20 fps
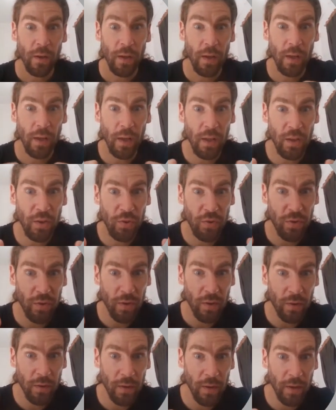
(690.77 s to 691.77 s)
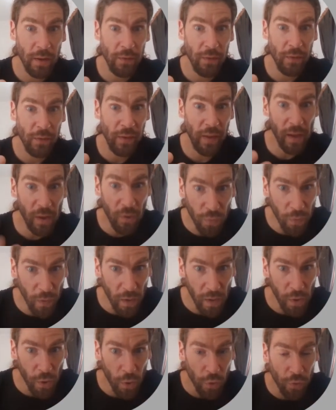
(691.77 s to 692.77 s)
is in next
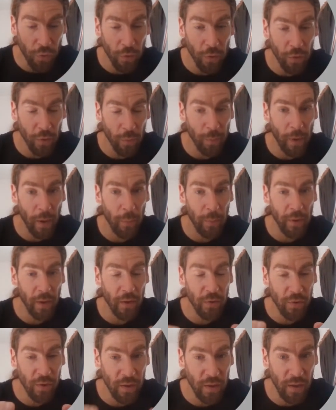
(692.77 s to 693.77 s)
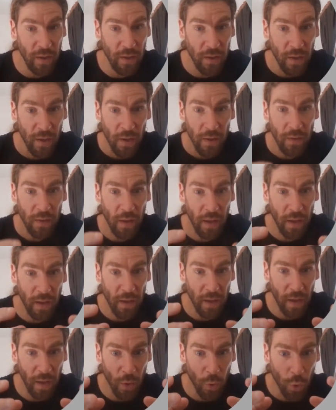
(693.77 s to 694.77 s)
videos, nuestro papia sigi
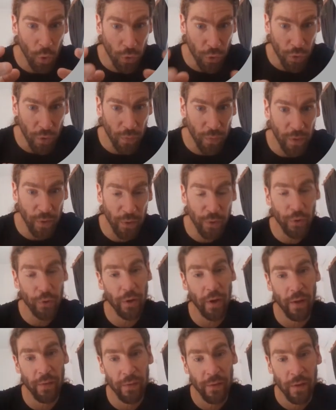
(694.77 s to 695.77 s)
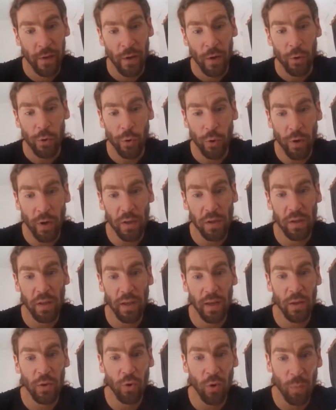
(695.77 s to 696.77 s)
ding otro video nan tocante
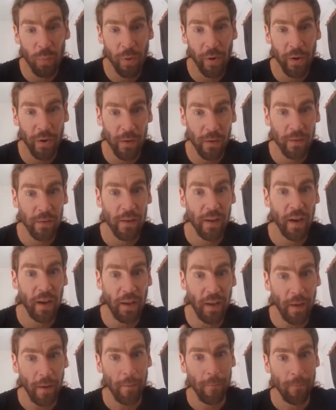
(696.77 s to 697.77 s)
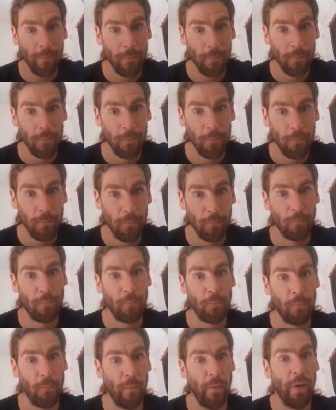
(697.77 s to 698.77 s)
e topic non aquí.
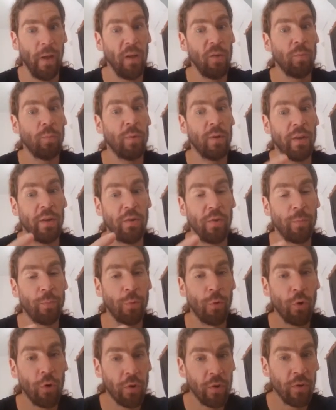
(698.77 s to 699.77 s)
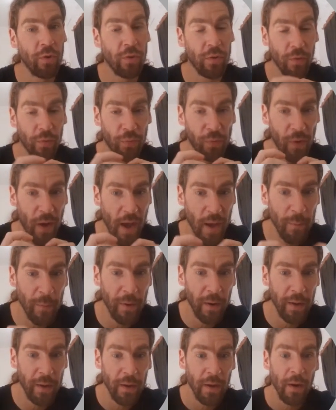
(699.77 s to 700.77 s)
Yes, but it's important the
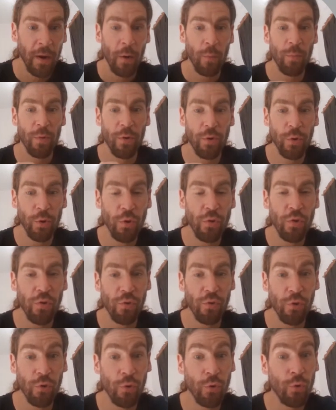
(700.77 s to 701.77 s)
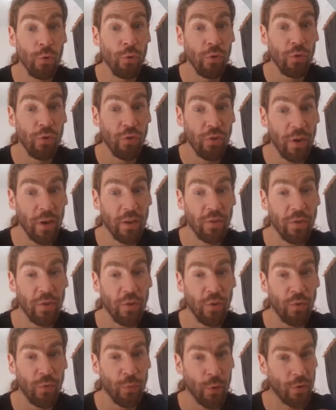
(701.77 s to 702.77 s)
family produces new
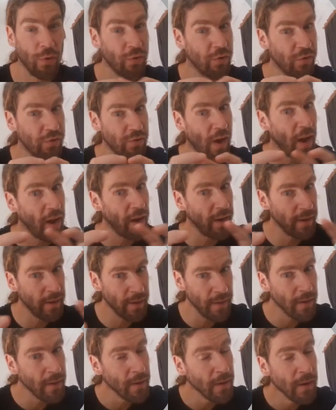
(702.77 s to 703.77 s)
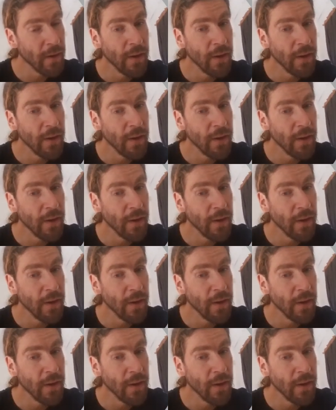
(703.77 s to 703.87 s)
citizens for society,